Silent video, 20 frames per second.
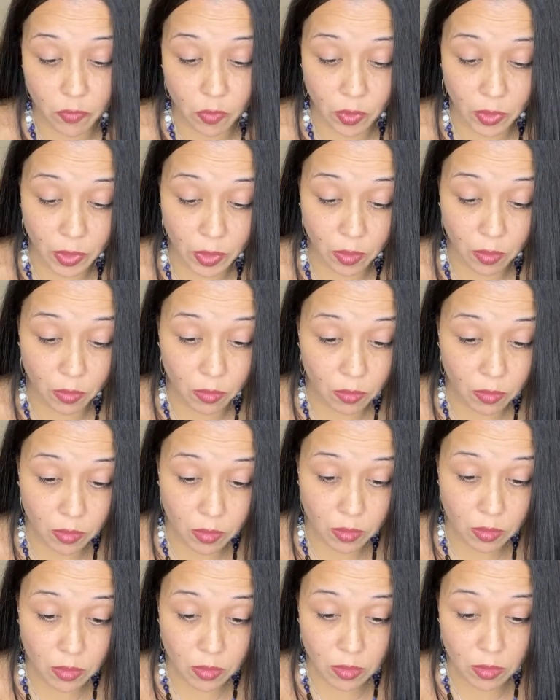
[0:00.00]
for you.
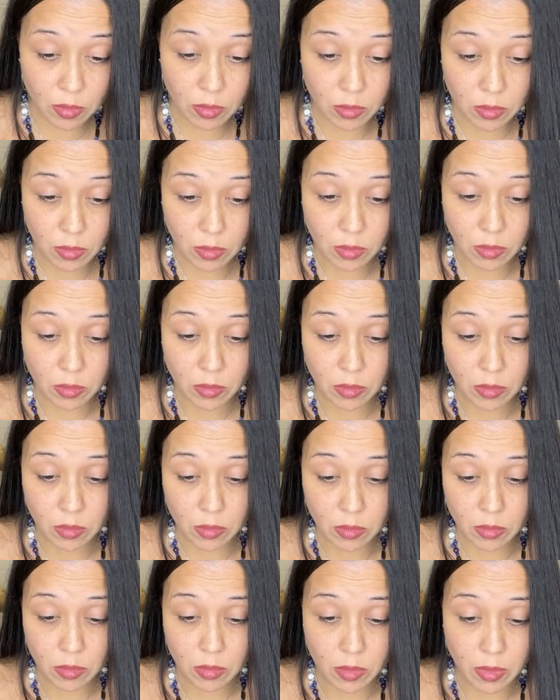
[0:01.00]

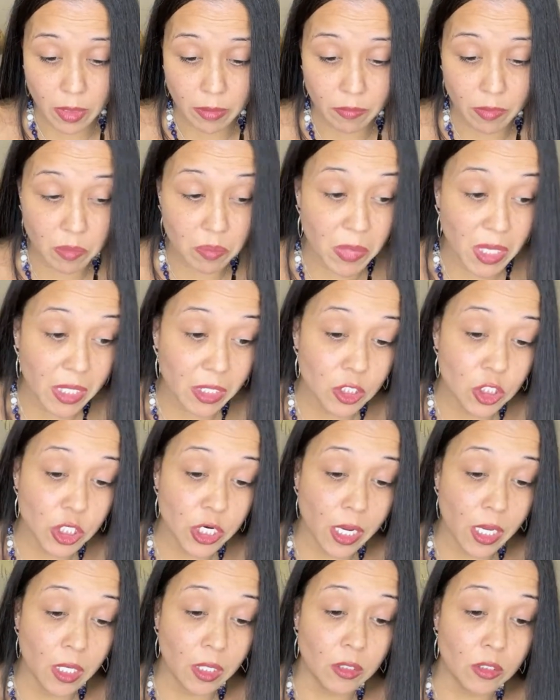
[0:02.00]
Having to make
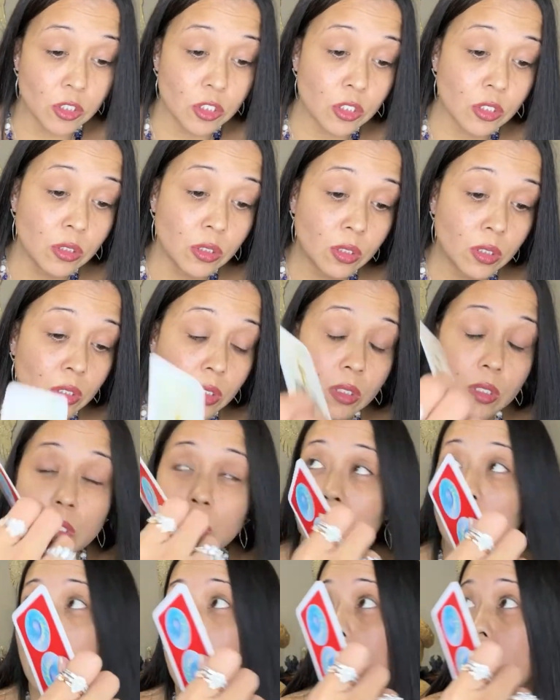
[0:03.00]
change.
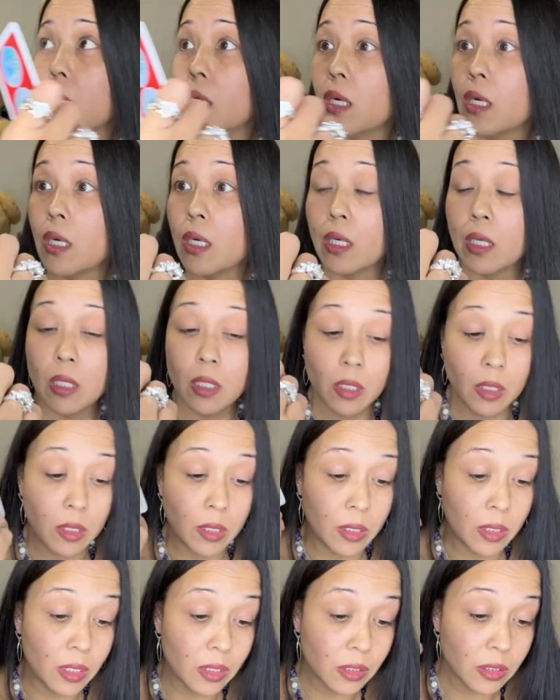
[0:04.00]

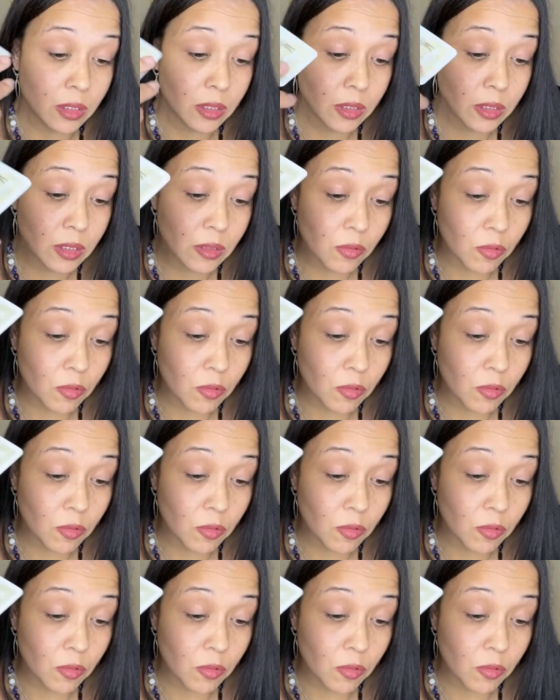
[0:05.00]
And this is the